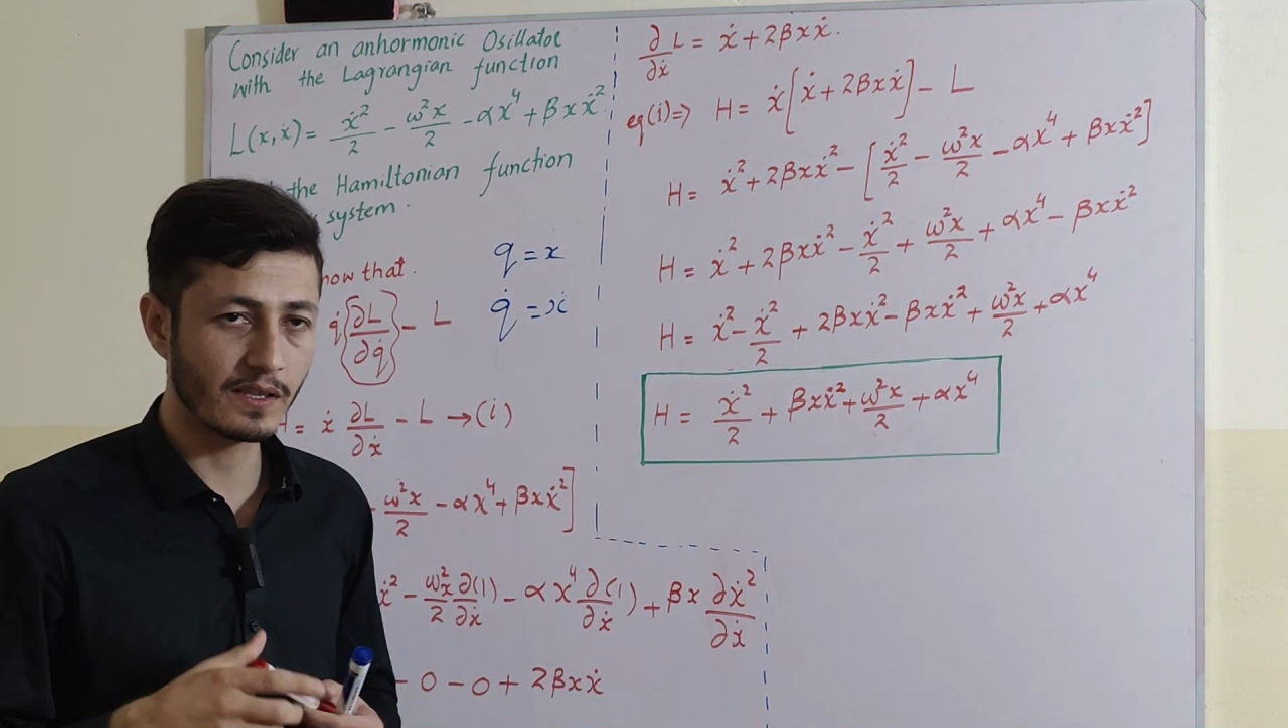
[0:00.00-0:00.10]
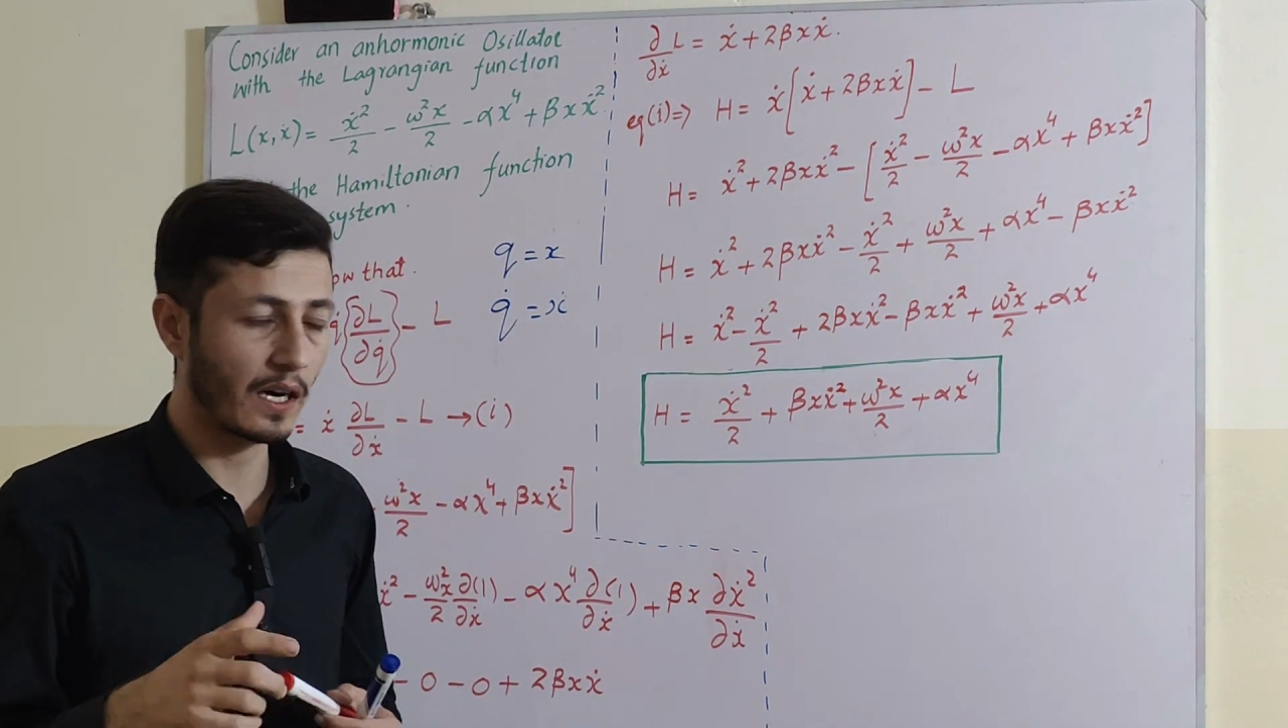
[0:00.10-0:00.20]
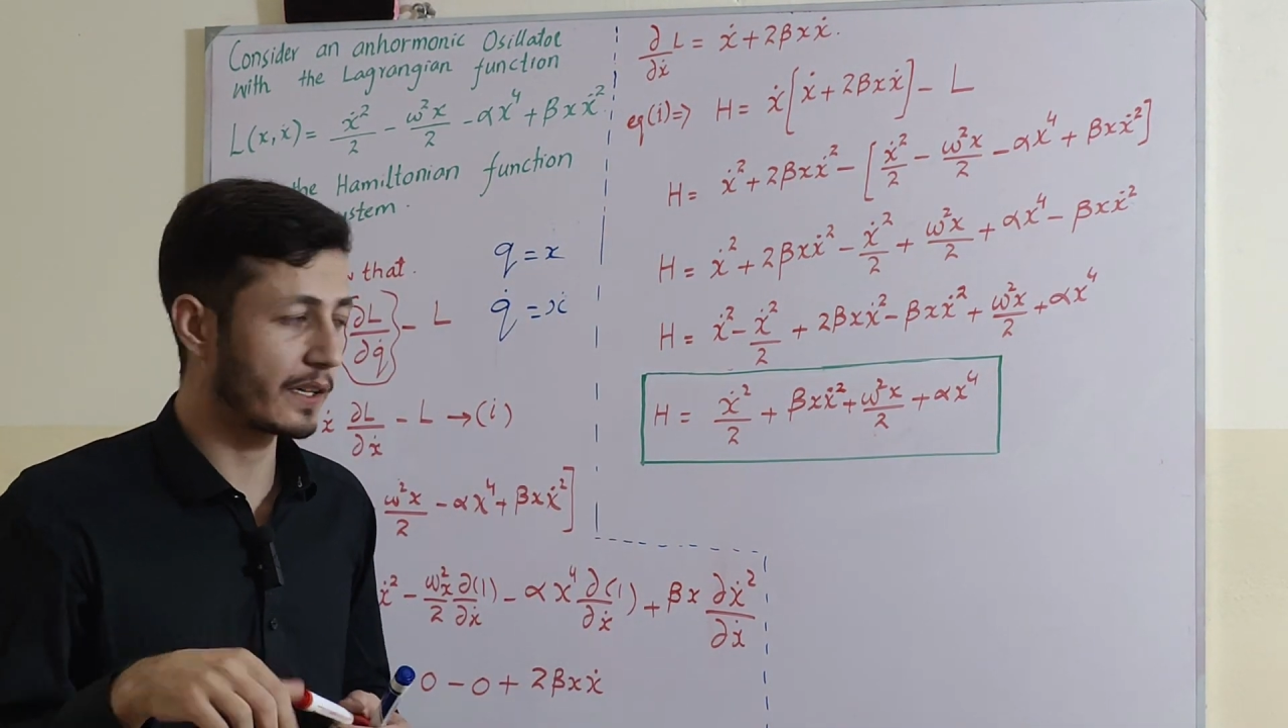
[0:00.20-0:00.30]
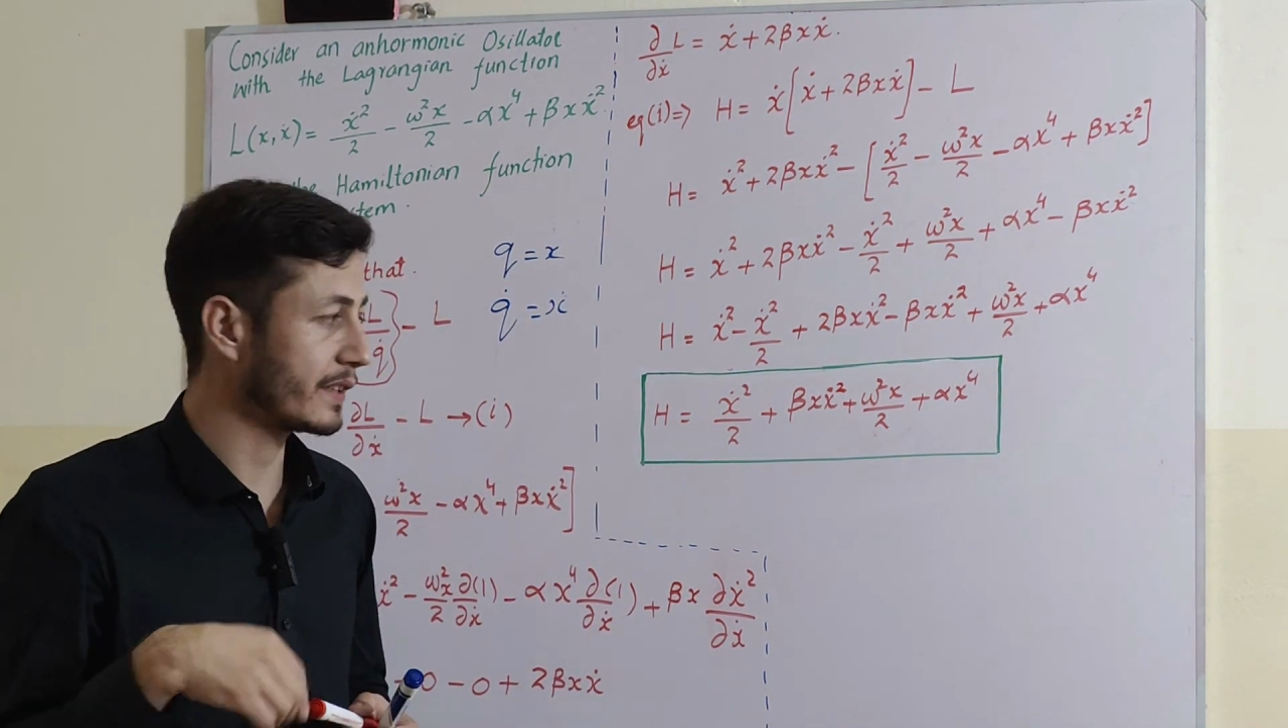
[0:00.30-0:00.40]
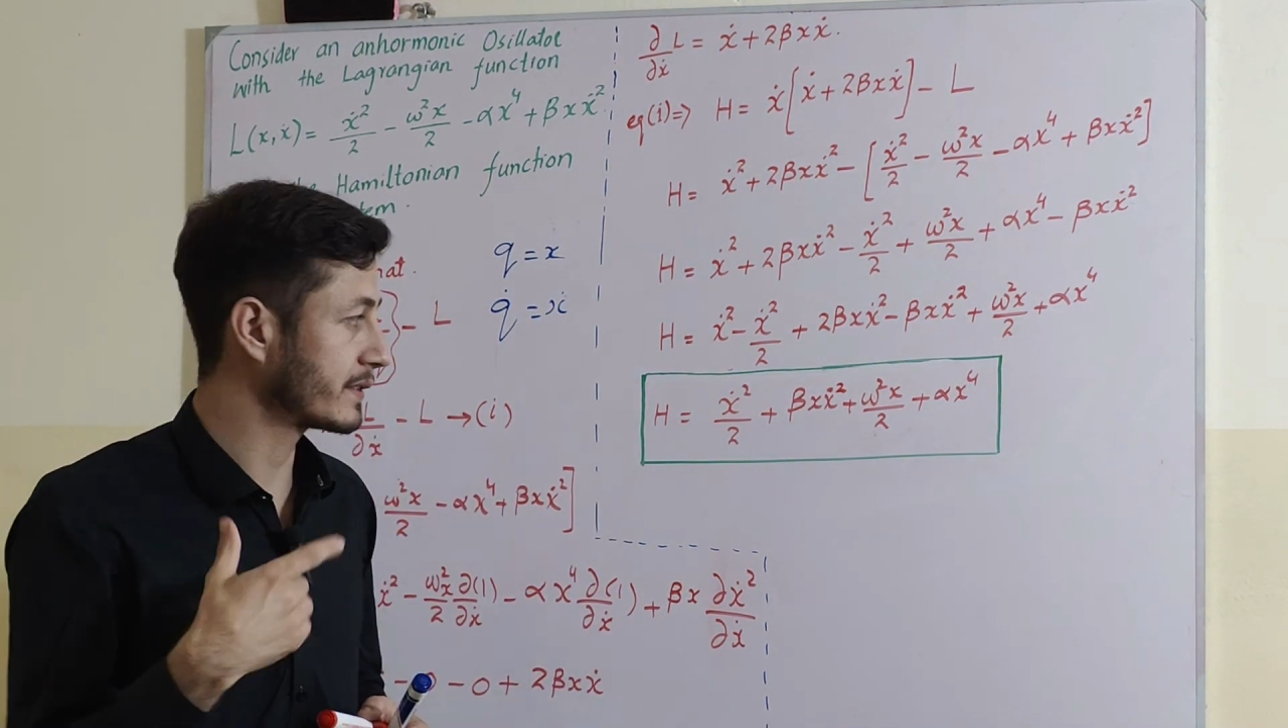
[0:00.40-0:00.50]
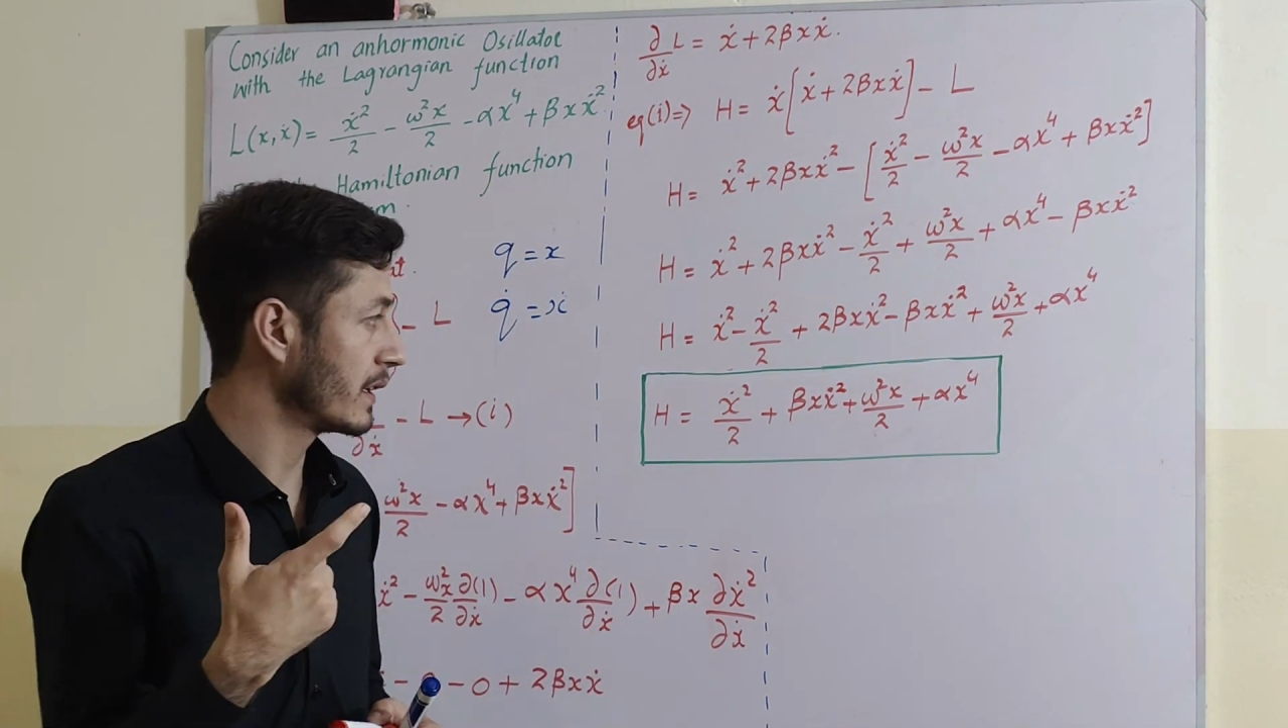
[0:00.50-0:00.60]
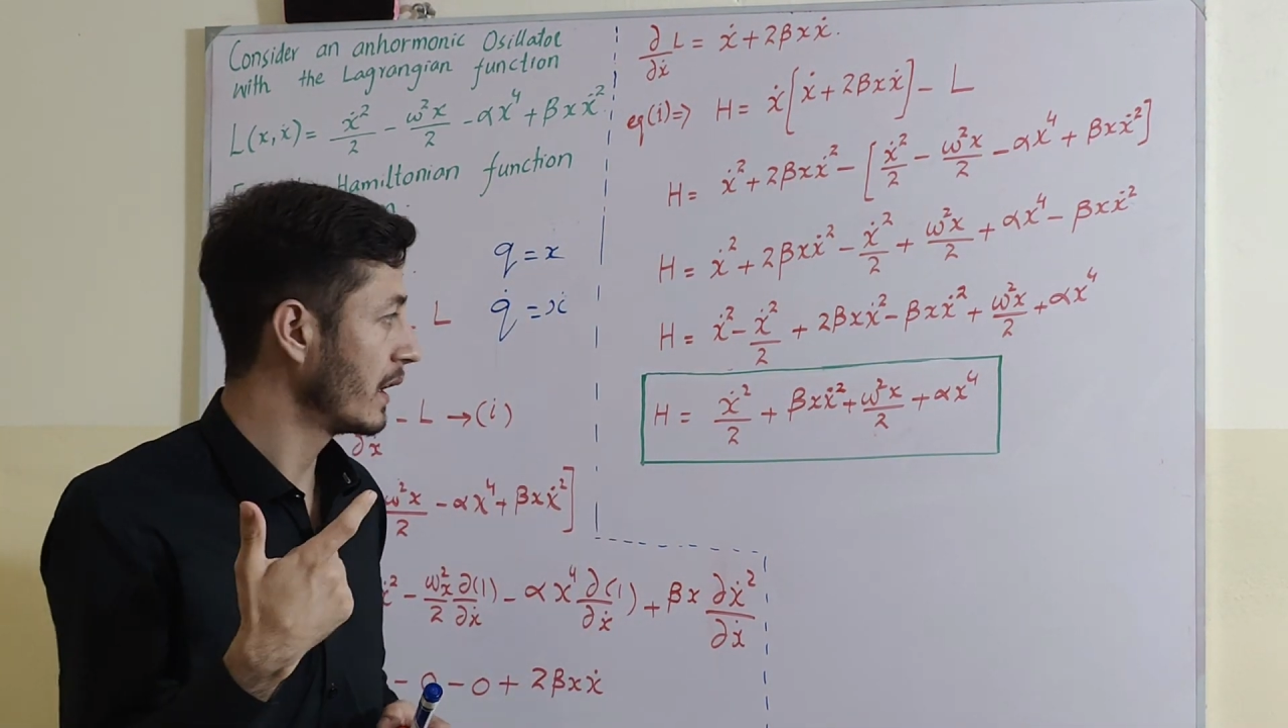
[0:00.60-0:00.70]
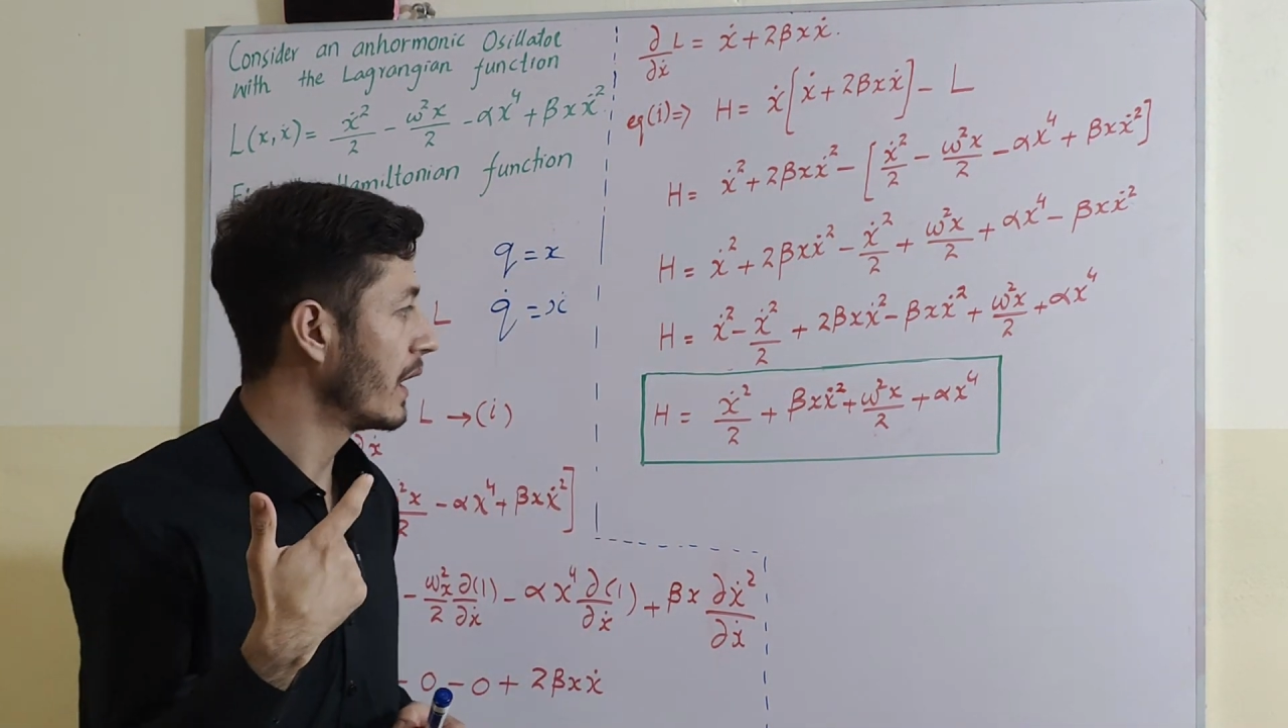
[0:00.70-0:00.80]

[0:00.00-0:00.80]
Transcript: dot, it's